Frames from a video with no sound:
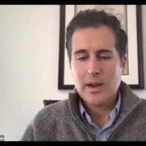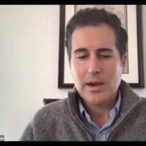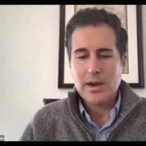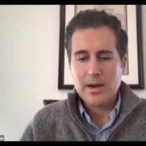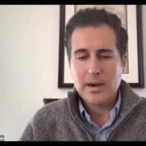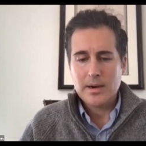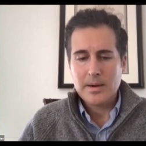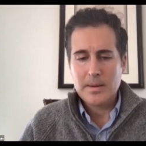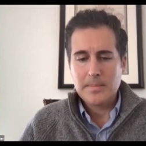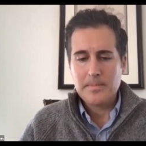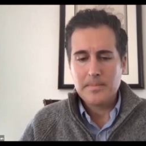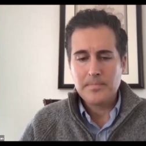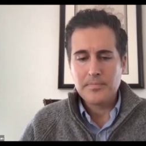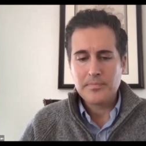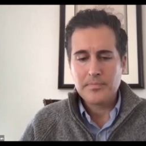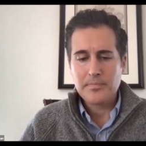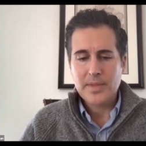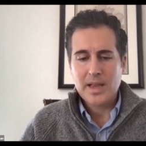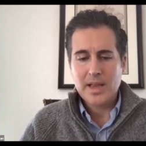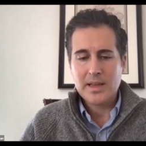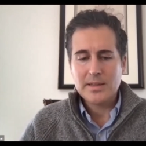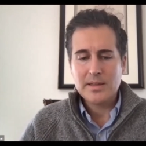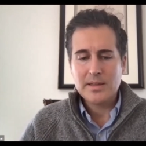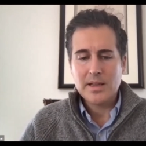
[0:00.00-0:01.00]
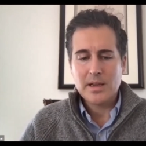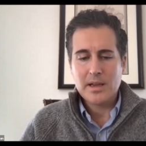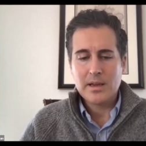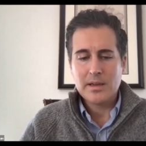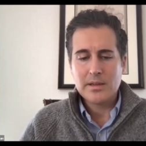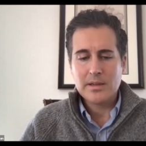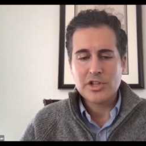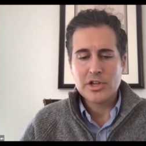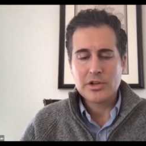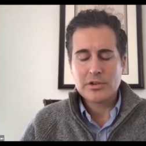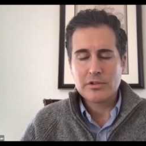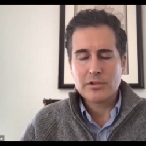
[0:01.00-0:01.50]
and
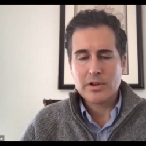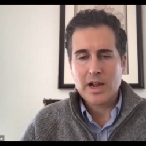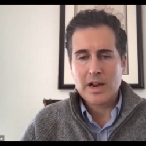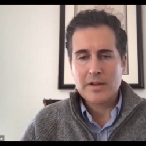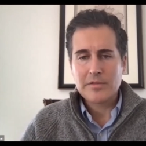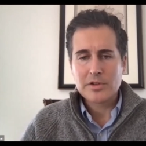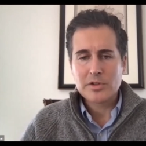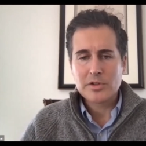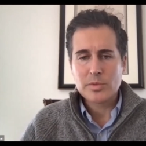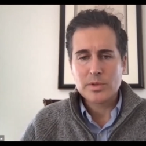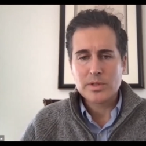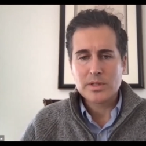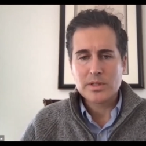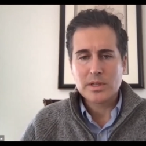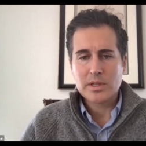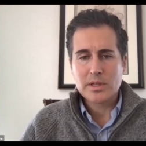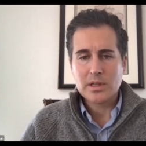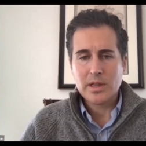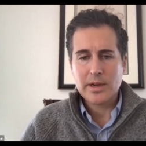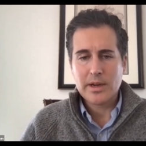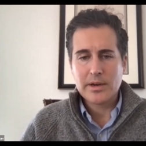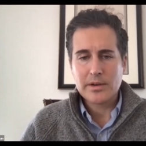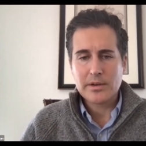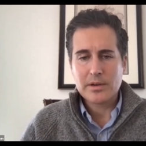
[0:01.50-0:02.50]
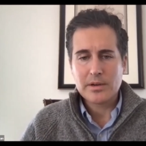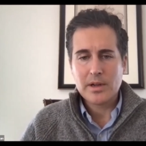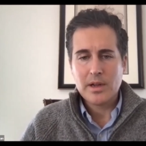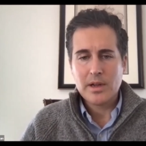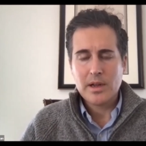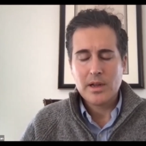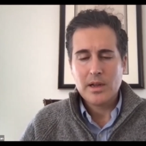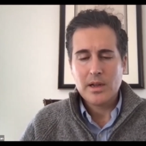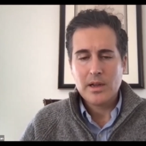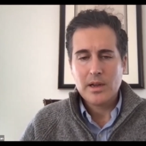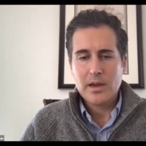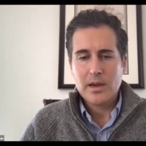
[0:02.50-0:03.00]
general average was declared.
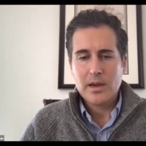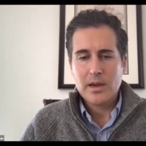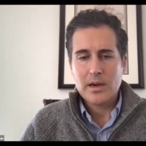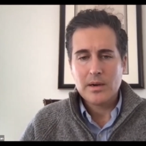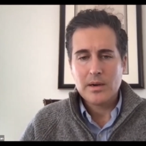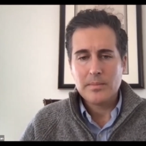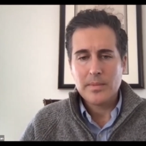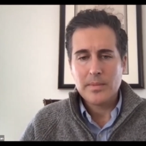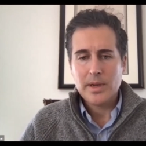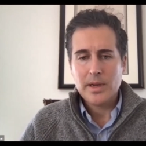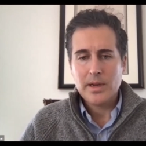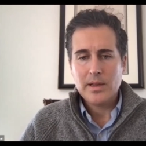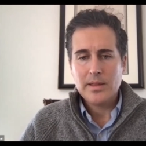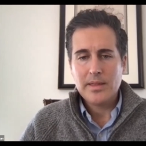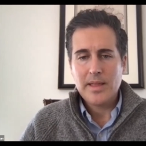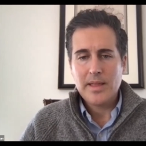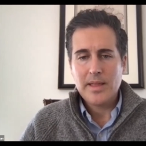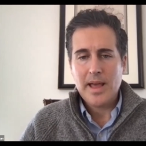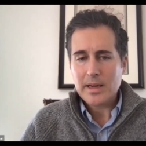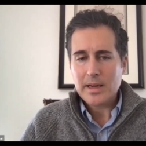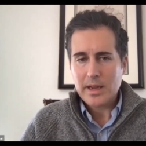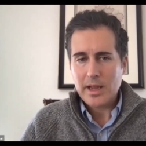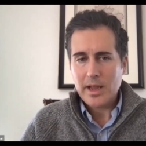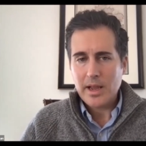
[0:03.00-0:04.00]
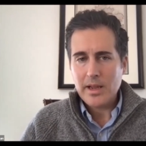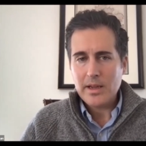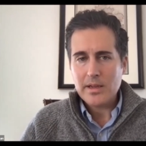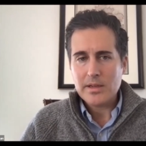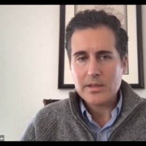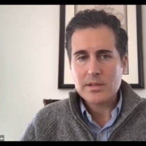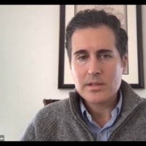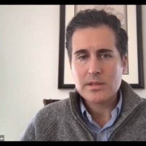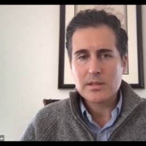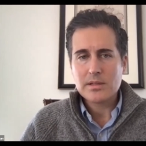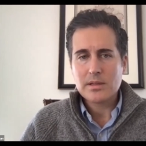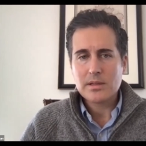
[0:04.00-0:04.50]
In that
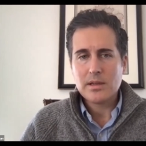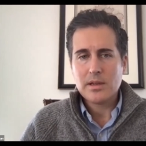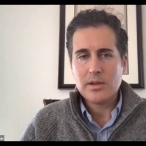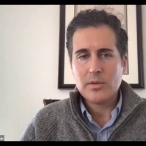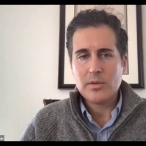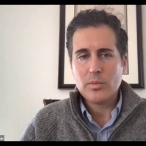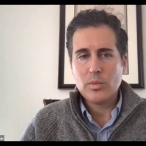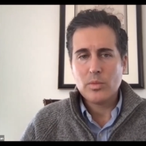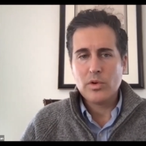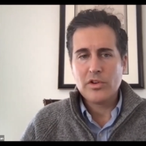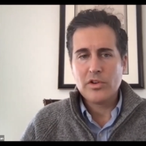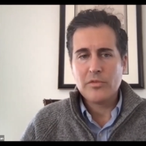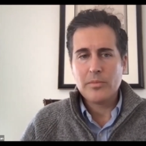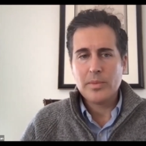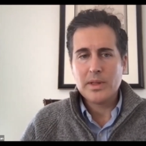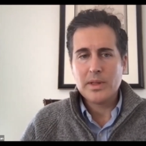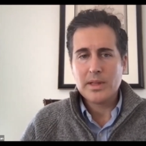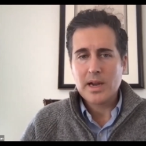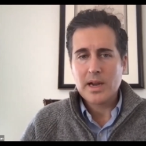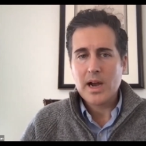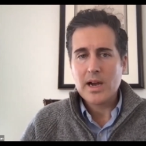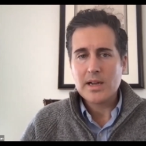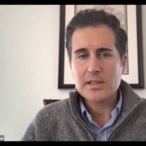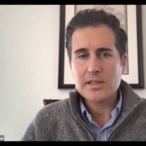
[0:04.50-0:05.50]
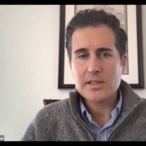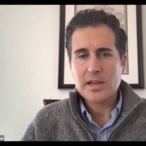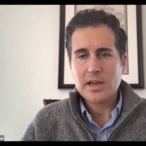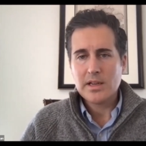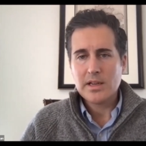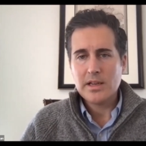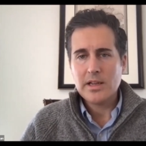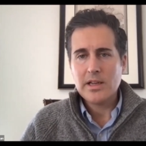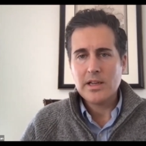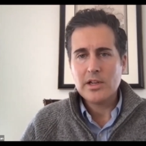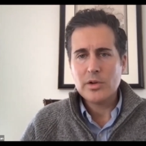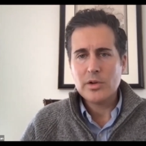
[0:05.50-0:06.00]
case, it would have been the
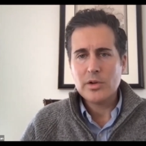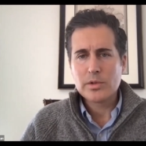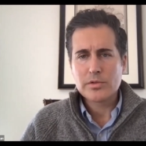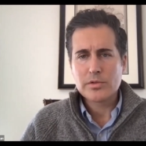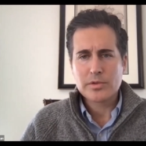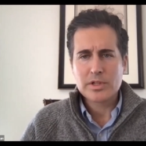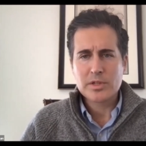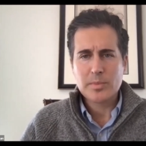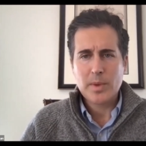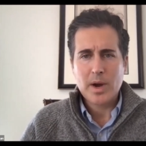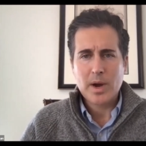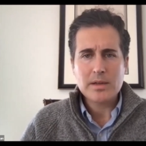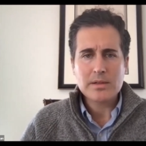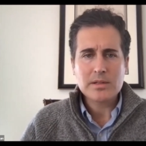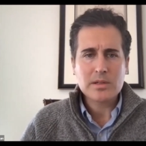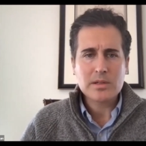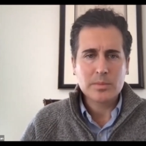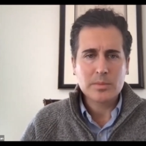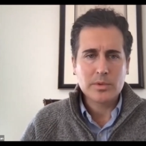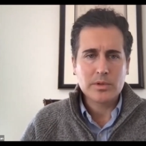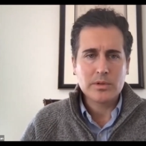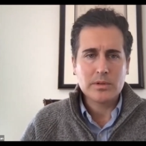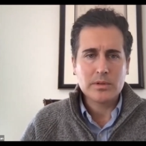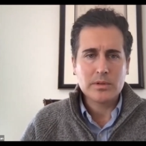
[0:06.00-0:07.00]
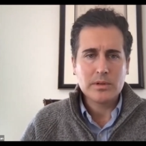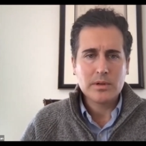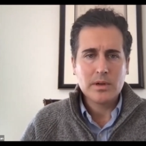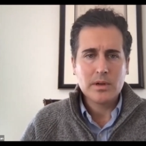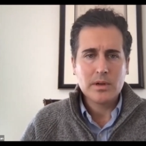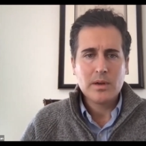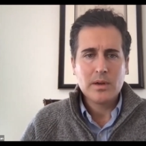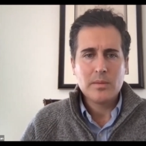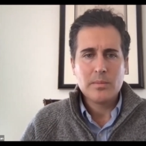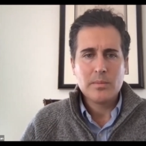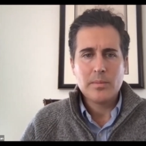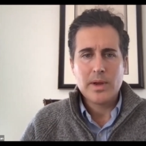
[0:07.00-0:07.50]
consignee who was responsible
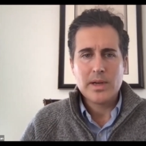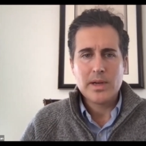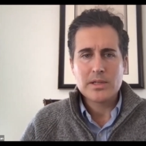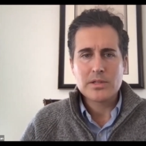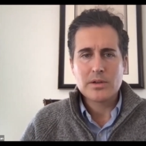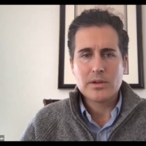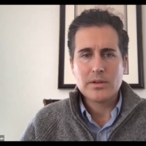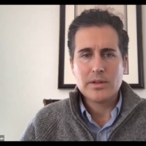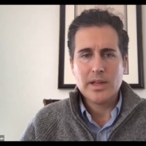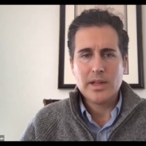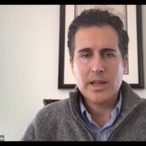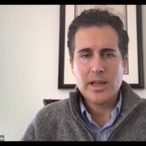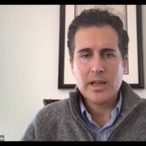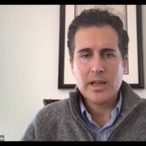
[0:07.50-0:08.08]
based on the